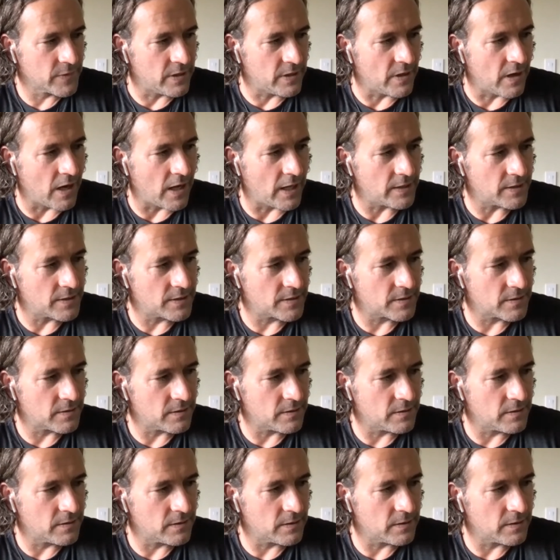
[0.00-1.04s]
not
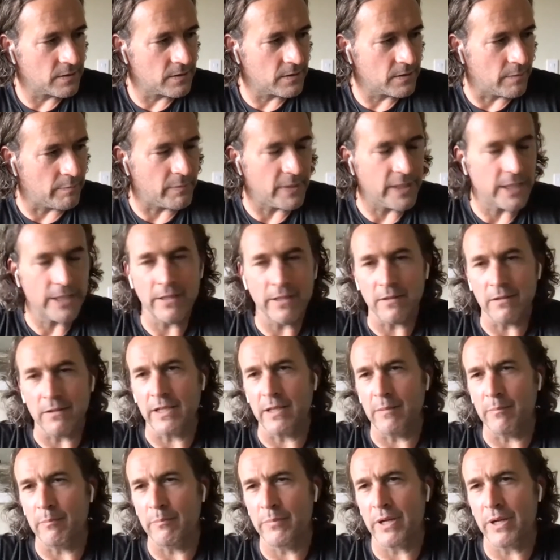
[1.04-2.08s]

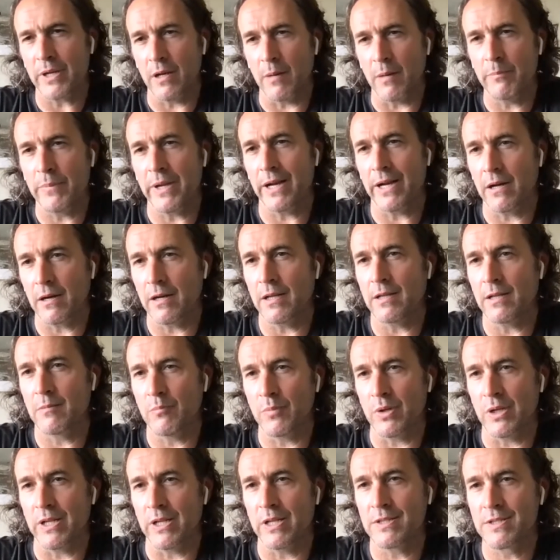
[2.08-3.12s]
immediately
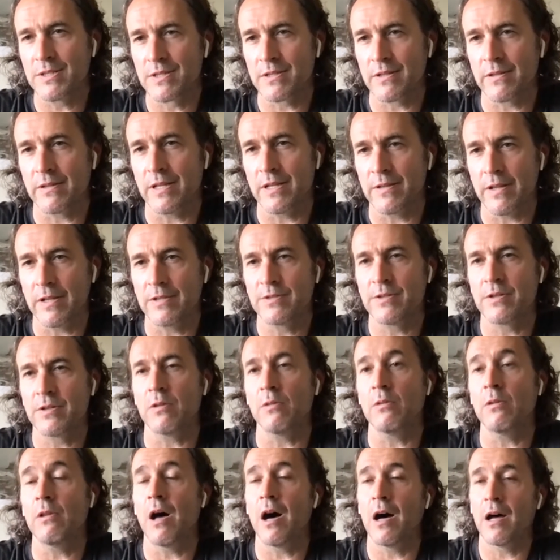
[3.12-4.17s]
apparent, but there's
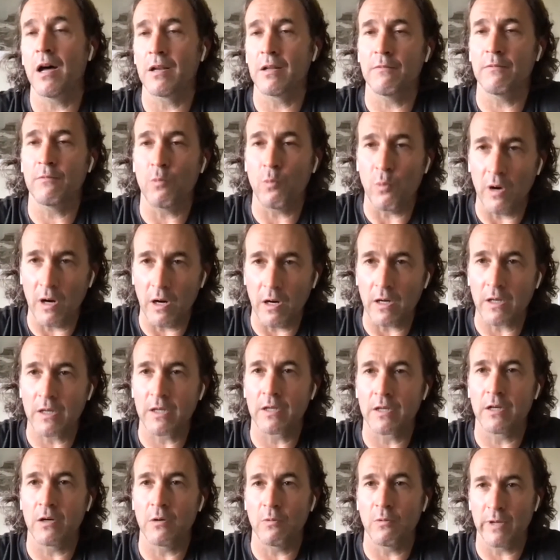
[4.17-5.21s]
a lot of
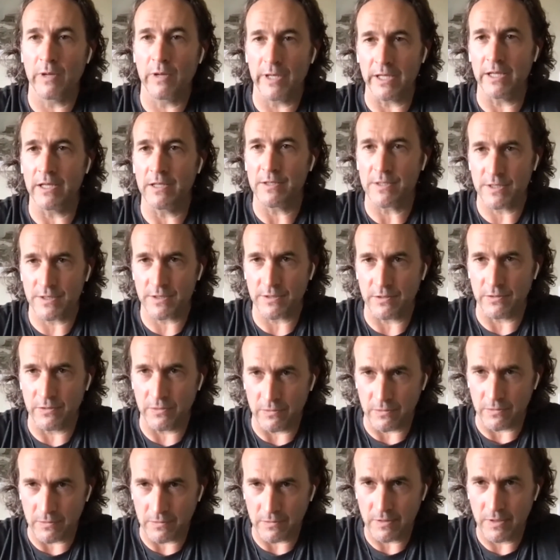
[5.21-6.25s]
work going
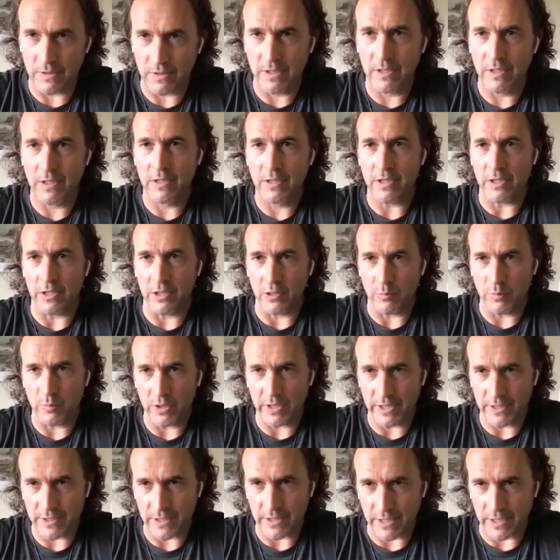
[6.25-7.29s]
into
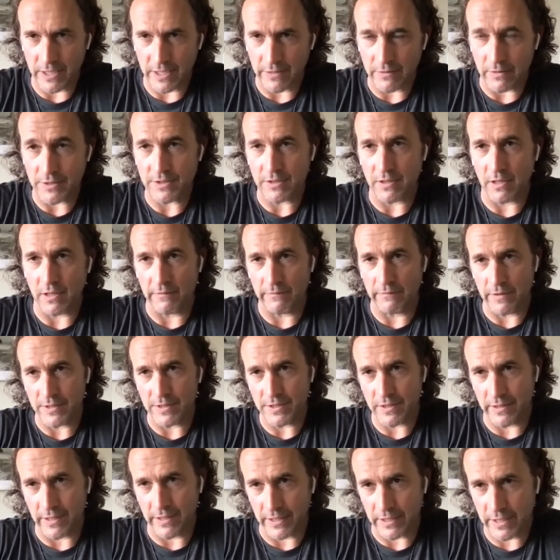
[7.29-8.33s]
putting together a
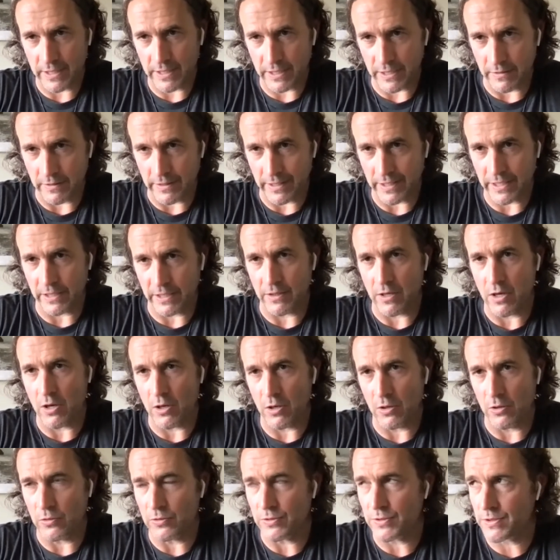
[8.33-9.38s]
service that can
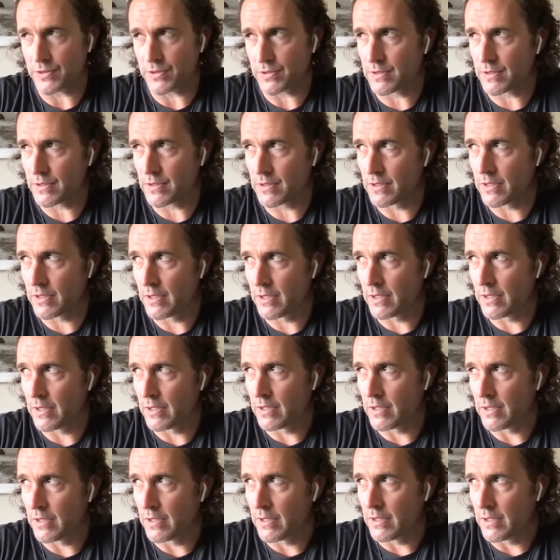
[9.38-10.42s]
host
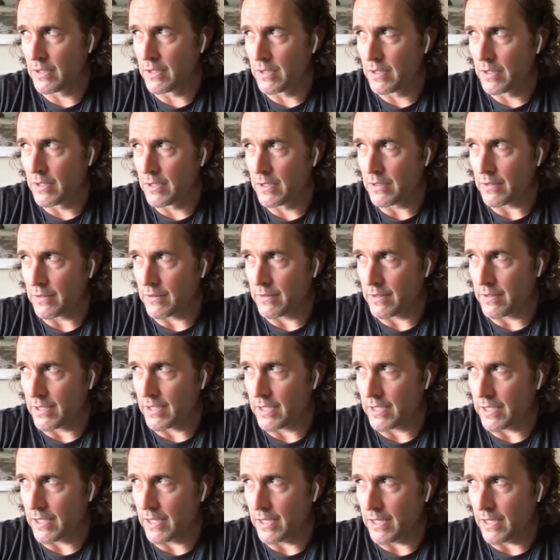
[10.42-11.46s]

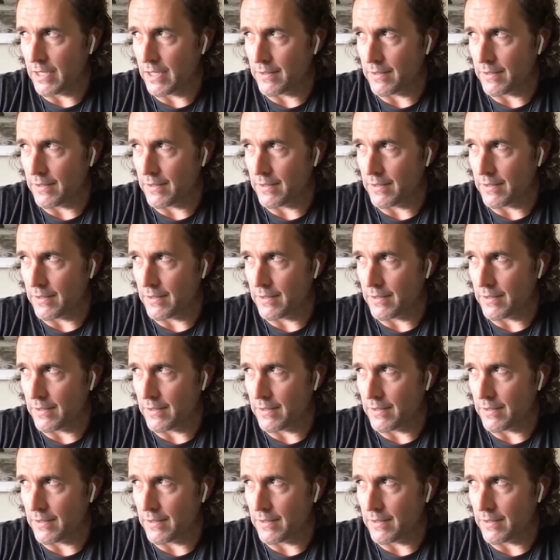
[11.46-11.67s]
the